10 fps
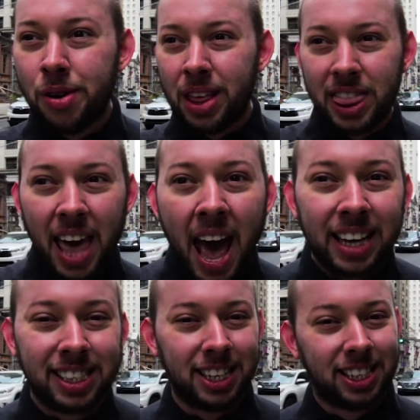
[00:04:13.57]
and
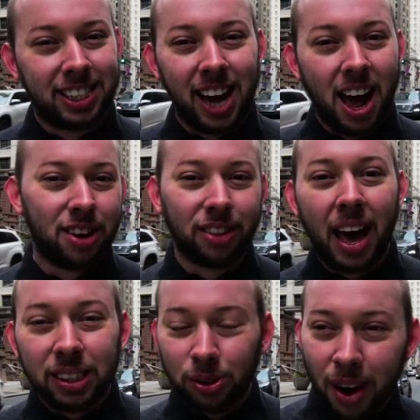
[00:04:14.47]
there's the style.
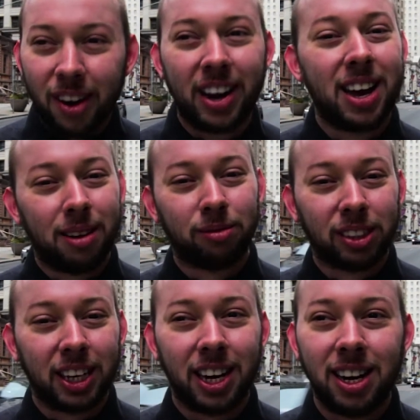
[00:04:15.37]
That's where it comes in.